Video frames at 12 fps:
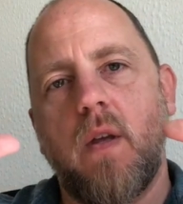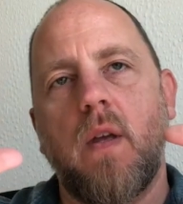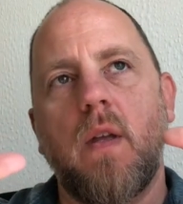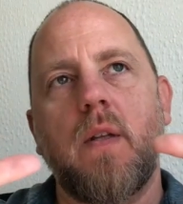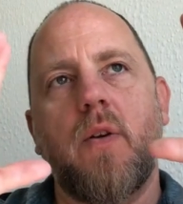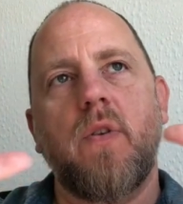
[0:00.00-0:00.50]

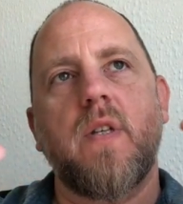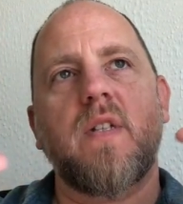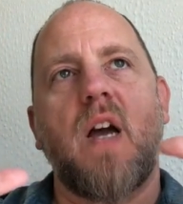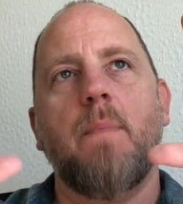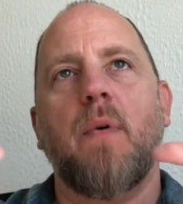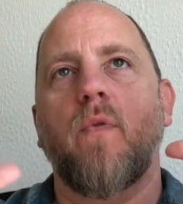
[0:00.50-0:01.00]
near the
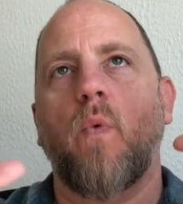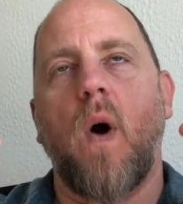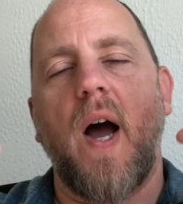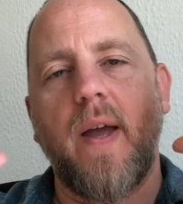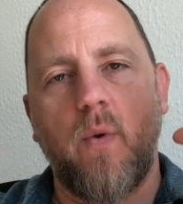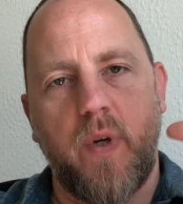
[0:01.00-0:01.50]
top of
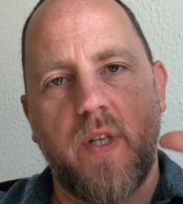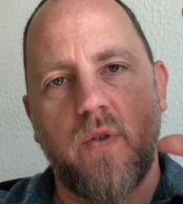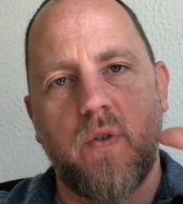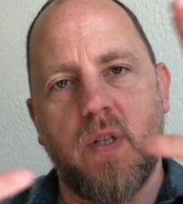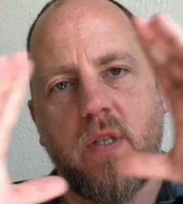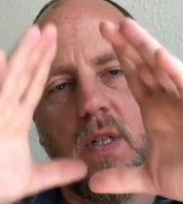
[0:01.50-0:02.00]
why we do
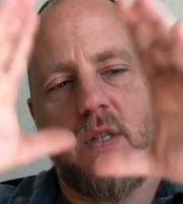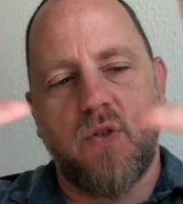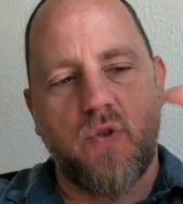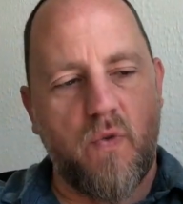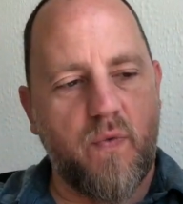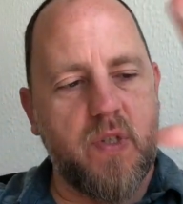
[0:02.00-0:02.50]
this, at the
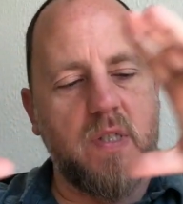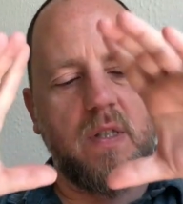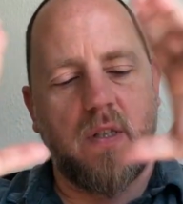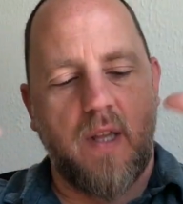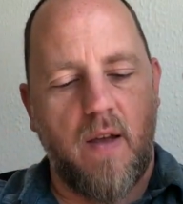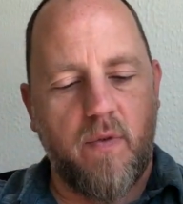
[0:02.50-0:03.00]
surface
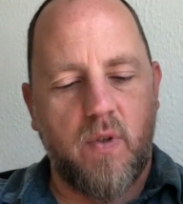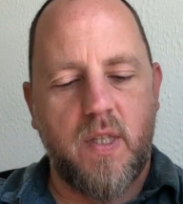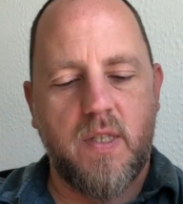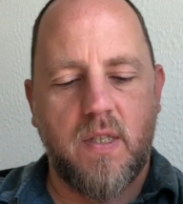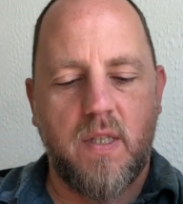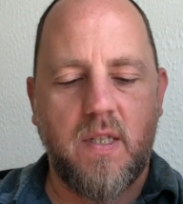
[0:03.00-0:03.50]
level,
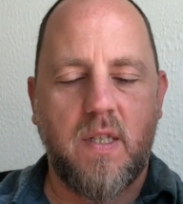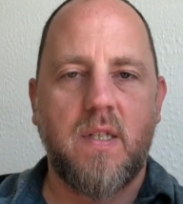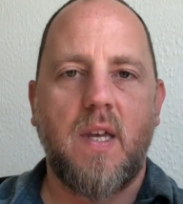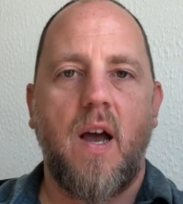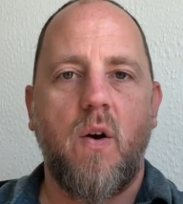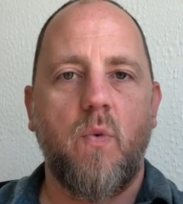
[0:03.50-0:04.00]
this is
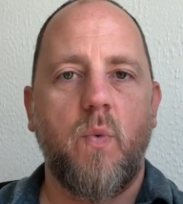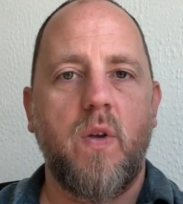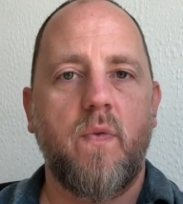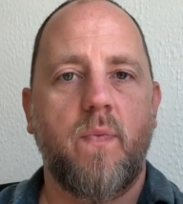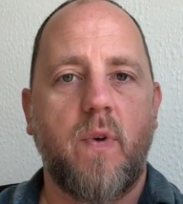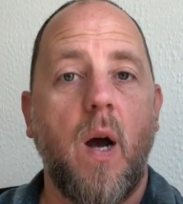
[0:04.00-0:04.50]
how
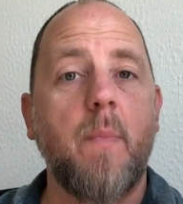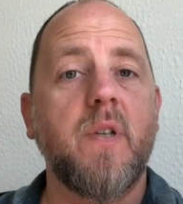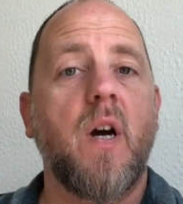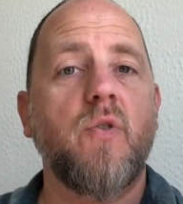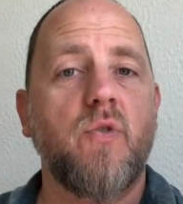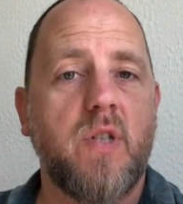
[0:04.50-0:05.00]
we've come to
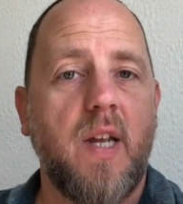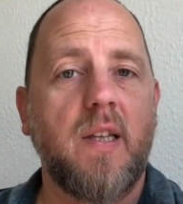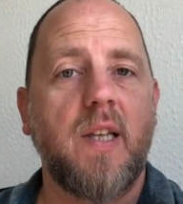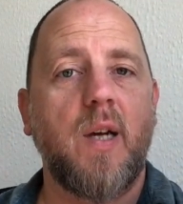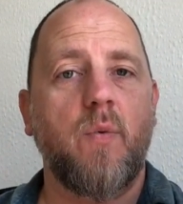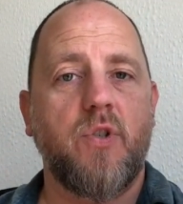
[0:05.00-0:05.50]
understand
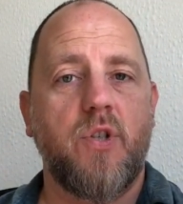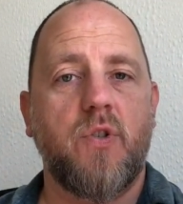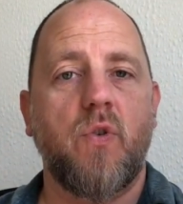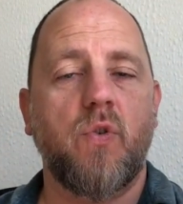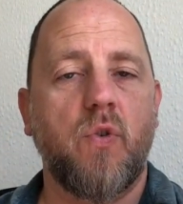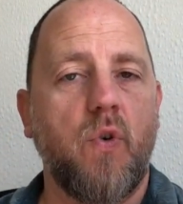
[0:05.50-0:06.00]
languages
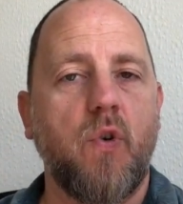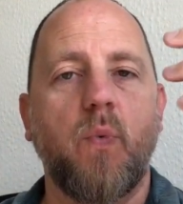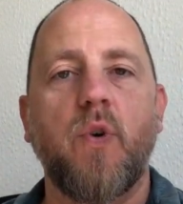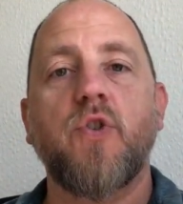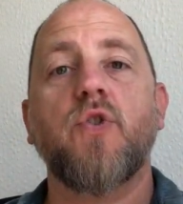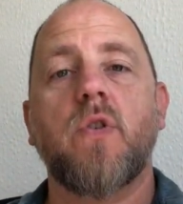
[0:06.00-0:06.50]
are learned.
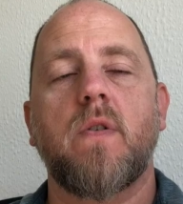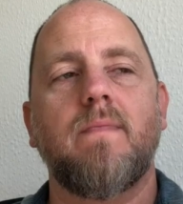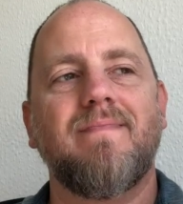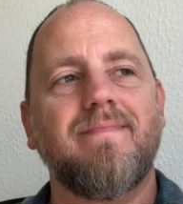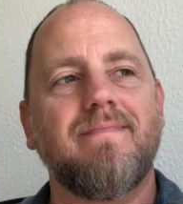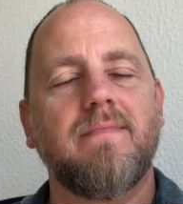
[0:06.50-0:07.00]
We're just,
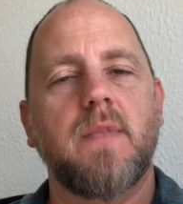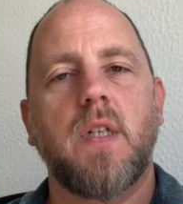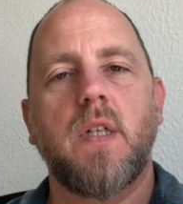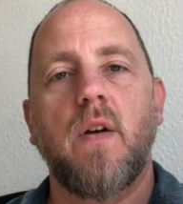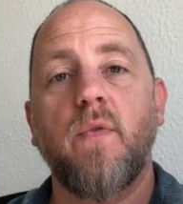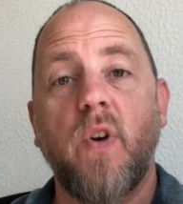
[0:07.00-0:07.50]

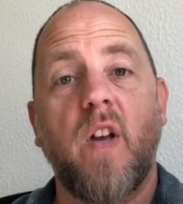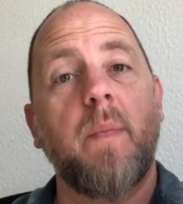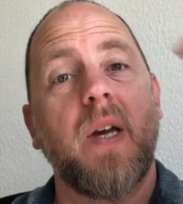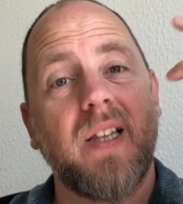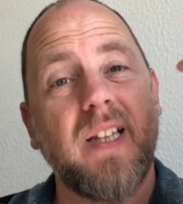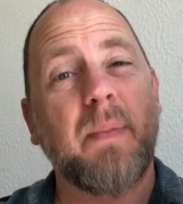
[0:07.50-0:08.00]
forgive me,
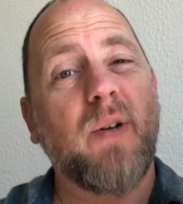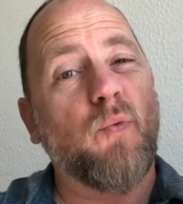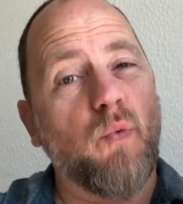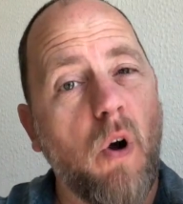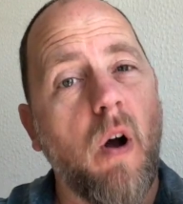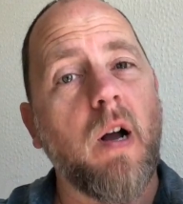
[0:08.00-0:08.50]
a little bit
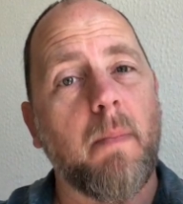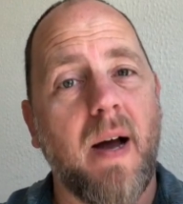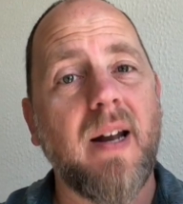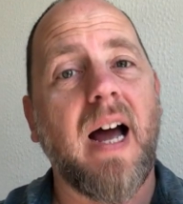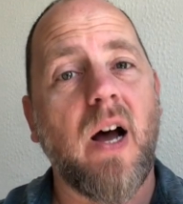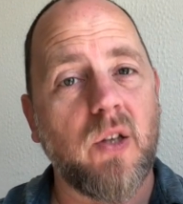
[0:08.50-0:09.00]
wrong
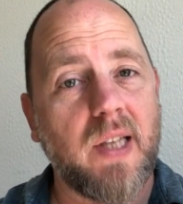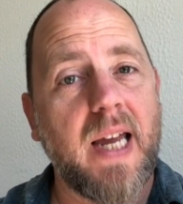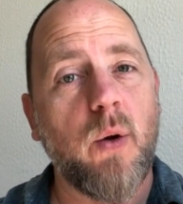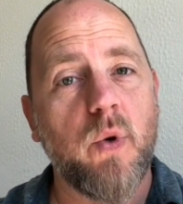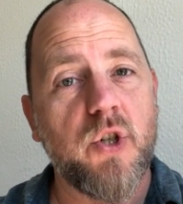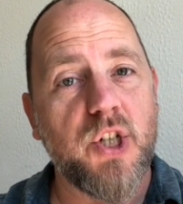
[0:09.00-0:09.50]
about how
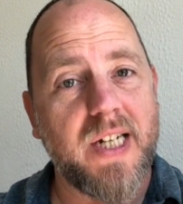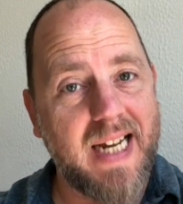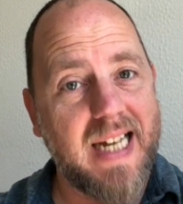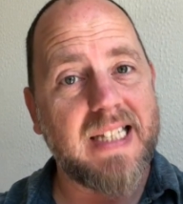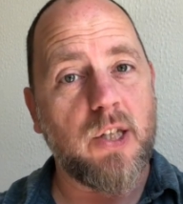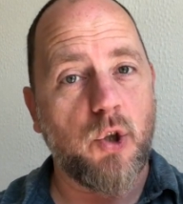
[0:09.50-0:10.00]
language
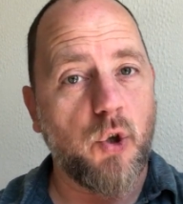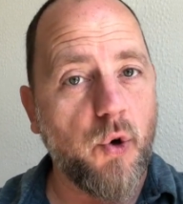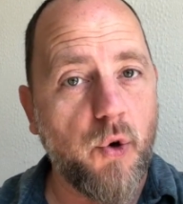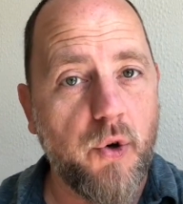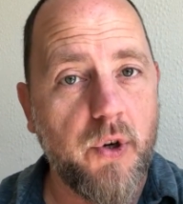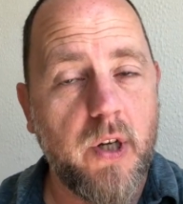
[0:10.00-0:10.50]
gets
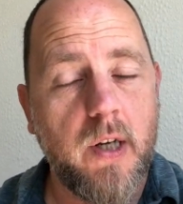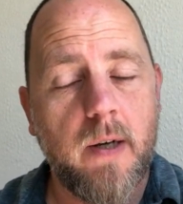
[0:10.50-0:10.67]
learned.